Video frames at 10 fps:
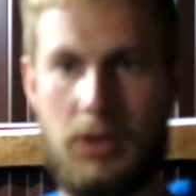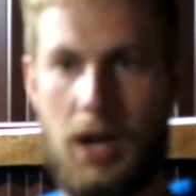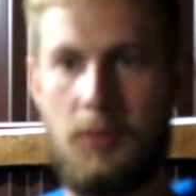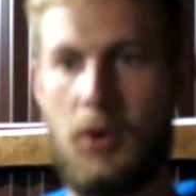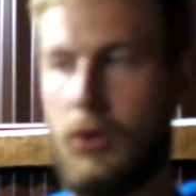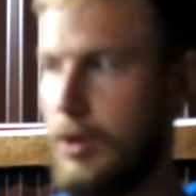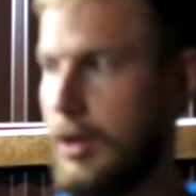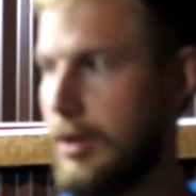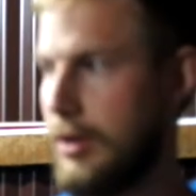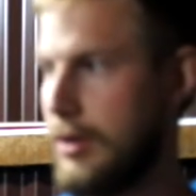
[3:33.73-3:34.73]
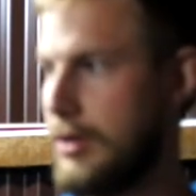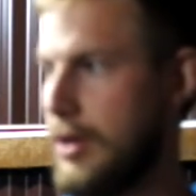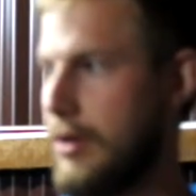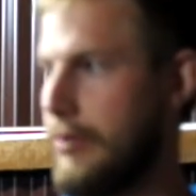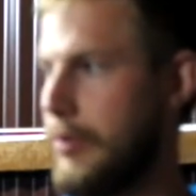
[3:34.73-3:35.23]
I'm only eating this
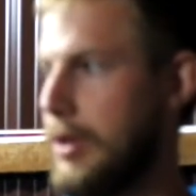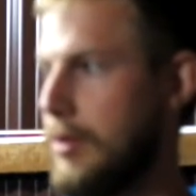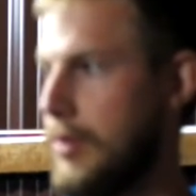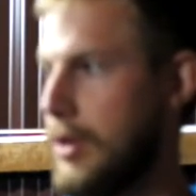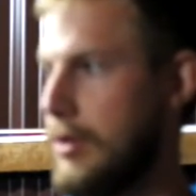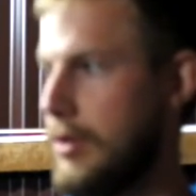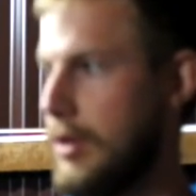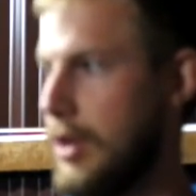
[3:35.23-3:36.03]
kind of peanut butter.